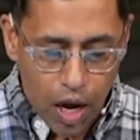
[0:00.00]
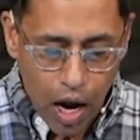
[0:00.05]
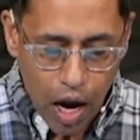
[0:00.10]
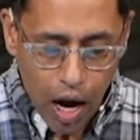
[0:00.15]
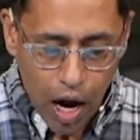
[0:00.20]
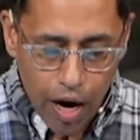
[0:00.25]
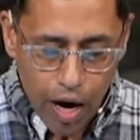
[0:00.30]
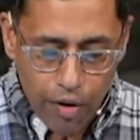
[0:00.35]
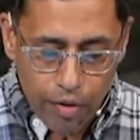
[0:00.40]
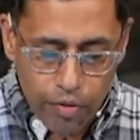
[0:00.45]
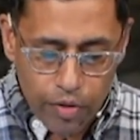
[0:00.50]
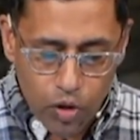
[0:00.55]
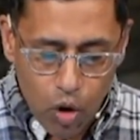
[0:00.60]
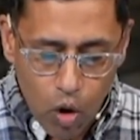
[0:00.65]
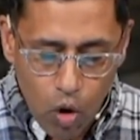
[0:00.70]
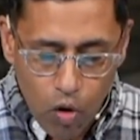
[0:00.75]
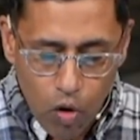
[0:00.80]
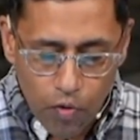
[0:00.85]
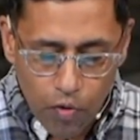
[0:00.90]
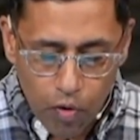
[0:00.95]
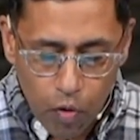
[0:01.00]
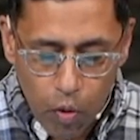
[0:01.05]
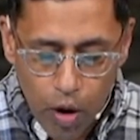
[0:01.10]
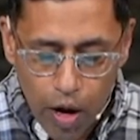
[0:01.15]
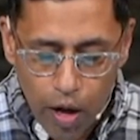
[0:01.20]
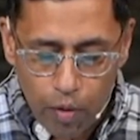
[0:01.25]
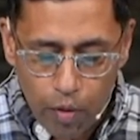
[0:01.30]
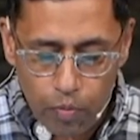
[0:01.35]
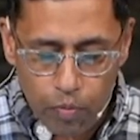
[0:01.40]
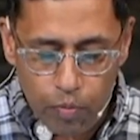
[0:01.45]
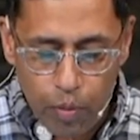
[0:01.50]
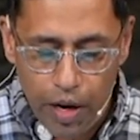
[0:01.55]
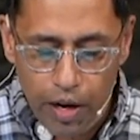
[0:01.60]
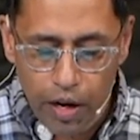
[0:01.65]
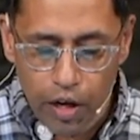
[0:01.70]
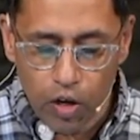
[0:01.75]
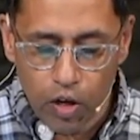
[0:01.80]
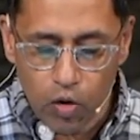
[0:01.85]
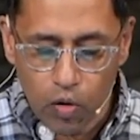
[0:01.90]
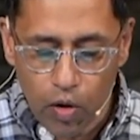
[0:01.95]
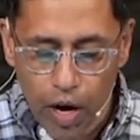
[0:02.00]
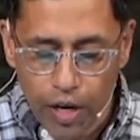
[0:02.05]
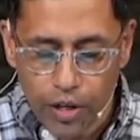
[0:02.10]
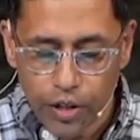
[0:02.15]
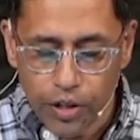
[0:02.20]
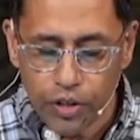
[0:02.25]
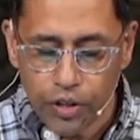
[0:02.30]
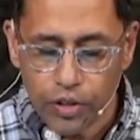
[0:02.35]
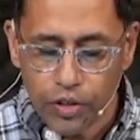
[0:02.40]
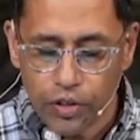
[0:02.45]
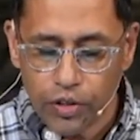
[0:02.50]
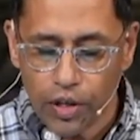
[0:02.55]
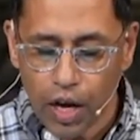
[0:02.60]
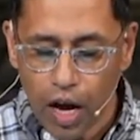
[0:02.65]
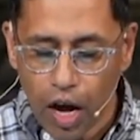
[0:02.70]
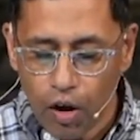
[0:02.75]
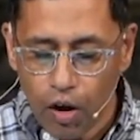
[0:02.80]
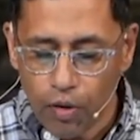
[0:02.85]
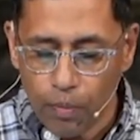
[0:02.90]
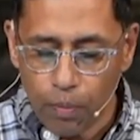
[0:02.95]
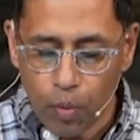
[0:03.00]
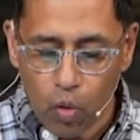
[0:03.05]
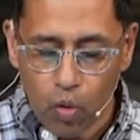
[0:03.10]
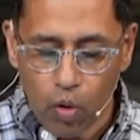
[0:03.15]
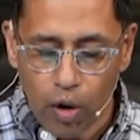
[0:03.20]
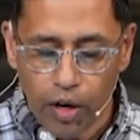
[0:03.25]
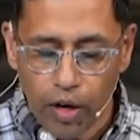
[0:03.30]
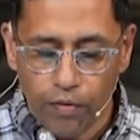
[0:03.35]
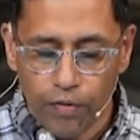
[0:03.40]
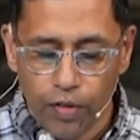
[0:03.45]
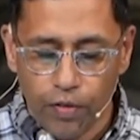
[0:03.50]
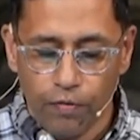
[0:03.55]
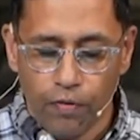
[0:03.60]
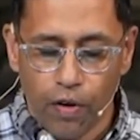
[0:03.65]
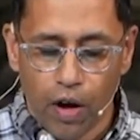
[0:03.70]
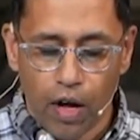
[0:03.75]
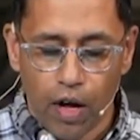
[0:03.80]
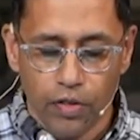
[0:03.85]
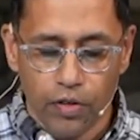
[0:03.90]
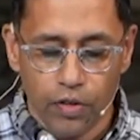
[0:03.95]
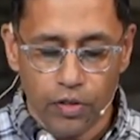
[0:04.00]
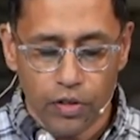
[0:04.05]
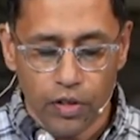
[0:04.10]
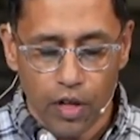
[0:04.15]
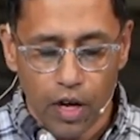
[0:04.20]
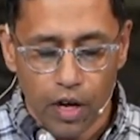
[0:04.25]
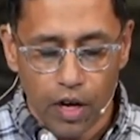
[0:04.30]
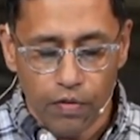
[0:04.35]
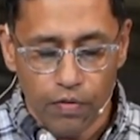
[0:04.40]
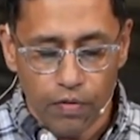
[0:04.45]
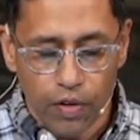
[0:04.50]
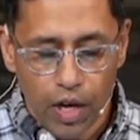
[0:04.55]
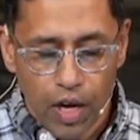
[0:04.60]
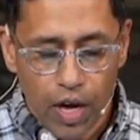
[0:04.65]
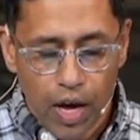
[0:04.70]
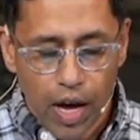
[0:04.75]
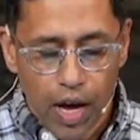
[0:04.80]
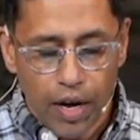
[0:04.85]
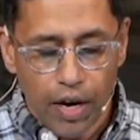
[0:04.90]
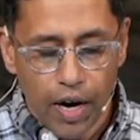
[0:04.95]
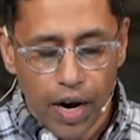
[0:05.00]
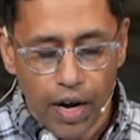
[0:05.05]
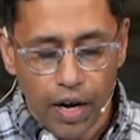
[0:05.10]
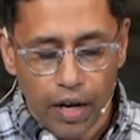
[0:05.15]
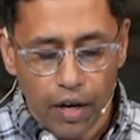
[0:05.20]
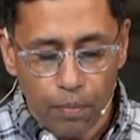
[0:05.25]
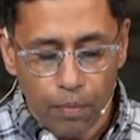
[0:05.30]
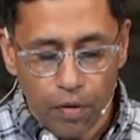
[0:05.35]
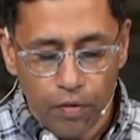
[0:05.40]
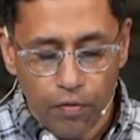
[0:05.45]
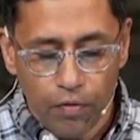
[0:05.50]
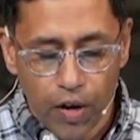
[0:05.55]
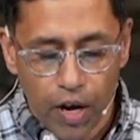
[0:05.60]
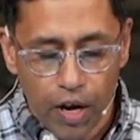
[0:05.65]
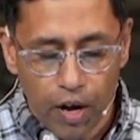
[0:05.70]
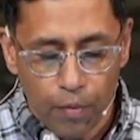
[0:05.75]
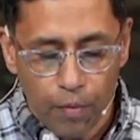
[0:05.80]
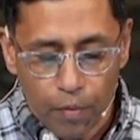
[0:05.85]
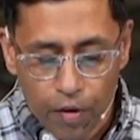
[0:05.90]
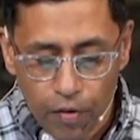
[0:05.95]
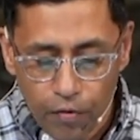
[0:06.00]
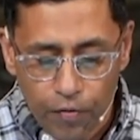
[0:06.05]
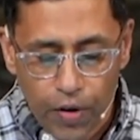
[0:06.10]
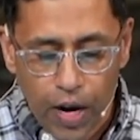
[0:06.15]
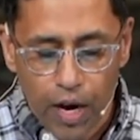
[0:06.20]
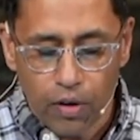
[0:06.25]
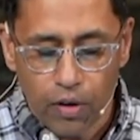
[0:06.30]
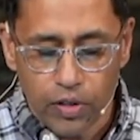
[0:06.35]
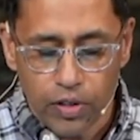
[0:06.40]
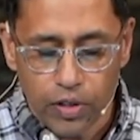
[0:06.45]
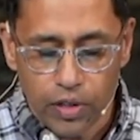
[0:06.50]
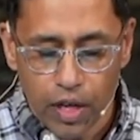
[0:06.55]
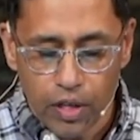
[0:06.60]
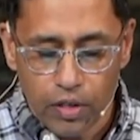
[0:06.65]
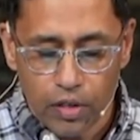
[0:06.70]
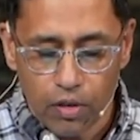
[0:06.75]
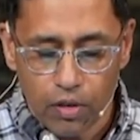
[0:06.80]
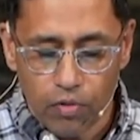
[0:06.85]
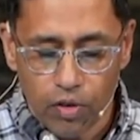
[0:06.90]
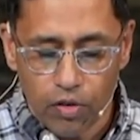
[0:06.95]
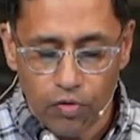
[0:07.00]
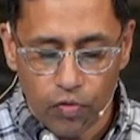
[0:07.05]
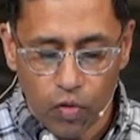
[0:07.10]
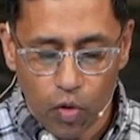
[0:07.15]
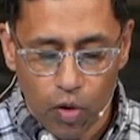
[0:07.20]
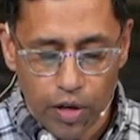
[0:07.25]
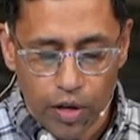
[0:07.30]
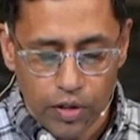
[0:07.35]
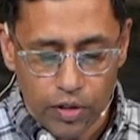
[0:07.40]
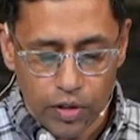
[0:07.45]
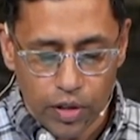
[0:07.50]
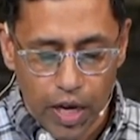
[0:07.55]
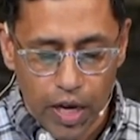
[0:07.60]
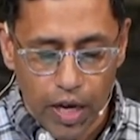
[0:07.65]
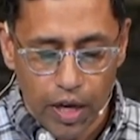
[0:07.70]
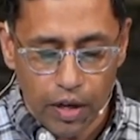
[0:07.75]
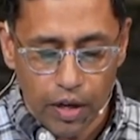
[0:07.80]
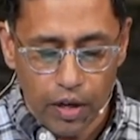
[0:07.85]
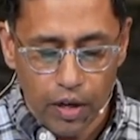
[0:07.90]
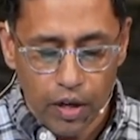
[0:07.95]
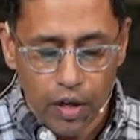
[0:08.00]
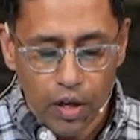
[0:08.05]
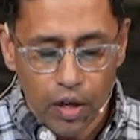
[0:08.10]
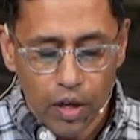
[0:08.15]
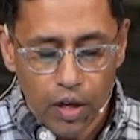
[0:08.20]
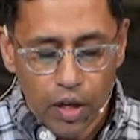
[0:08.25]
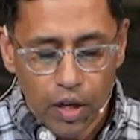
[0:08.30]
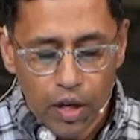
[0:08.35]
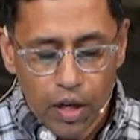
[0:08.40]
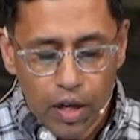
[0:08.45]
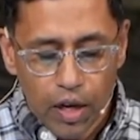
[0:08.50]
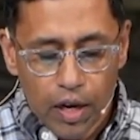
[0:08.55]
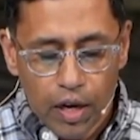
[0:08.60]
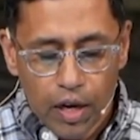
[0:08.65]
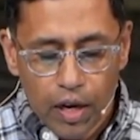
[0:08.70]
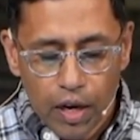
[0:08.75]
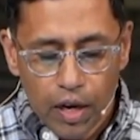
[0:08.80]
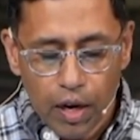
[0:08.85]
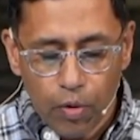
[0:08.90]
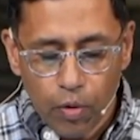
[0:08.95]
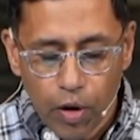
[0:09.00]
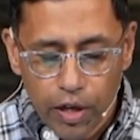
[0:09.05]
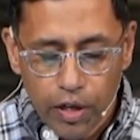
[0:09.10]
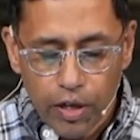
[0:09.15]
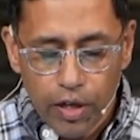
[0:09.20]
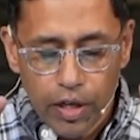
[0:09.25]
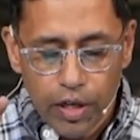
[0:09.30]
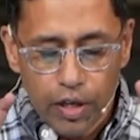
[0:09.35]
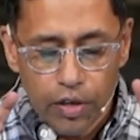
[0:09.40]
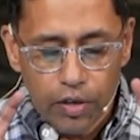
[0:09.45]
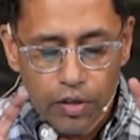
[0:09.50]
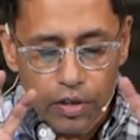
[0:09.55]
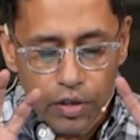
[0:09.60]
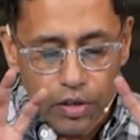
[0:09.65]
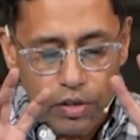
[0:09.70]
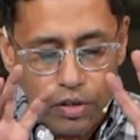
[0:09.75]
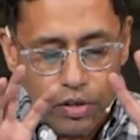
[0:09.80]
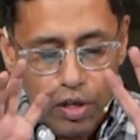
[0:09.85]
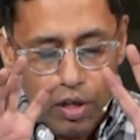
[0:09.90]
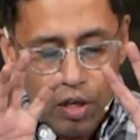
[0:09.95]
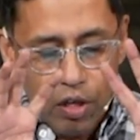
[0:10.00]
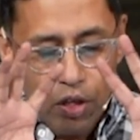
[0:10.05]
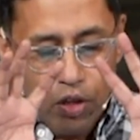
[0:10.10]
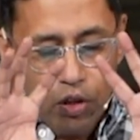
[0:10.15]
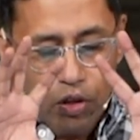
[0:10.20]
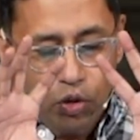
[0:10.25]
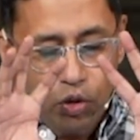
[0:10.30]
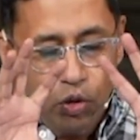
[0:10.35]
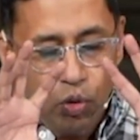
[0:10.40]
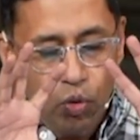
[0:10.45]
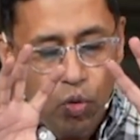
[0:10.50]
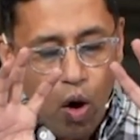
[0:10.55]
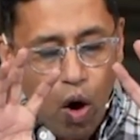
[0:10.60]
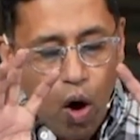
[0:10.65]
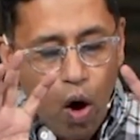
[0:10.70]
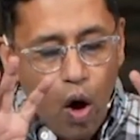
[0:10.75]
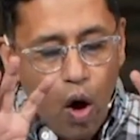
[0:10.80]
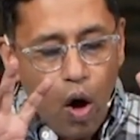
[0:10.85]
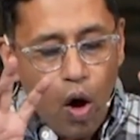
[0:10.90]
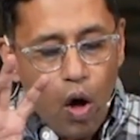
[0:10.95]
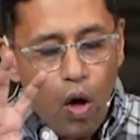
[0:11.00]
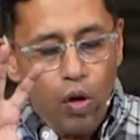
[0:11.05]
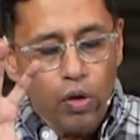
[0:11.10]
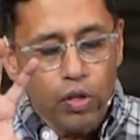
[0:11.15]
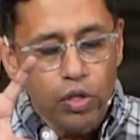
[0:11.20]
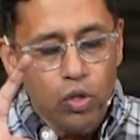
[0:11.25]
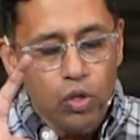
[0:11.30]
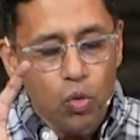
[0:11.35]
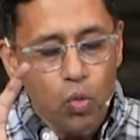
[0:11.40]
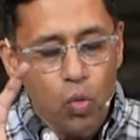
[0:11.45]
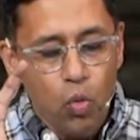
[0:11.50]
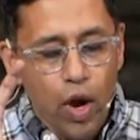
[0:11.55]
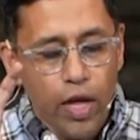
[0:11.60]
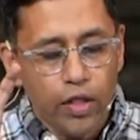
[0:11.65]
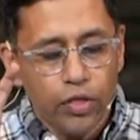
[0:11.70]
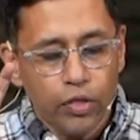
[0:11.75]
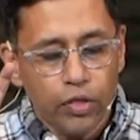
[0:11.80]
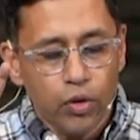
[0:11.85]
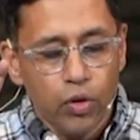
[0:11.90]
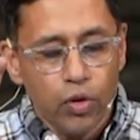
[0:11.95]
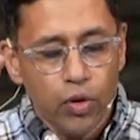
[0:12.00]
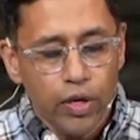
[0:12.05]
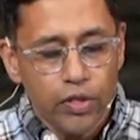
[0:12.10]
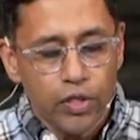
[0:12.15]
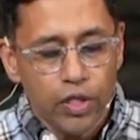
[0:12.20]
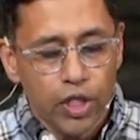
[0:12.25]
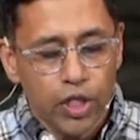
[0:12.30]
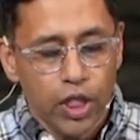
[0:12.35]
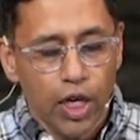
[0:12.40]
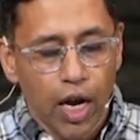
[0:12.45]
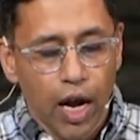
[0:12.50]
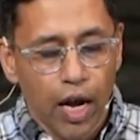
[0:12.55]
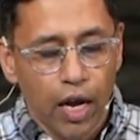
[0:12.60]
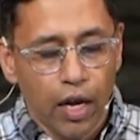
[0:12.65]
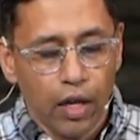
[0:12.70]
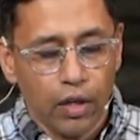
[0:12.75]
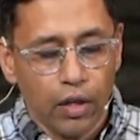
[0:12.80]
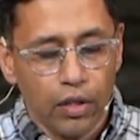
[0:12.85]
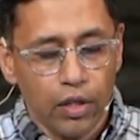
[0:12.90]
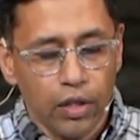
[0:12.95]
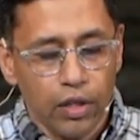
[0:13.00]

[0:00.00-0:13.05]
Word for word: I was overwhelmed by a gracious outpouring of the Father's love and I had a profound sense of his voice saying, and I want you to hear this through all you went through as a child,